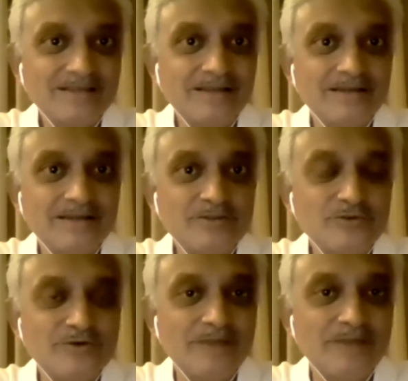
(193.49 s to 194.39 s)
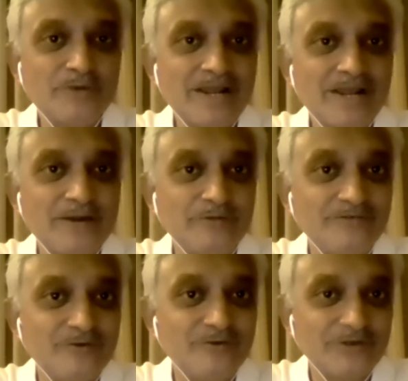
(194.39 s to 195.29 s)
And so I'm going to hand over the
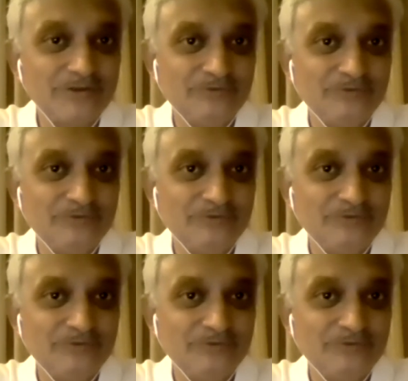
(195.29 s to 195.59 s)
floor to you.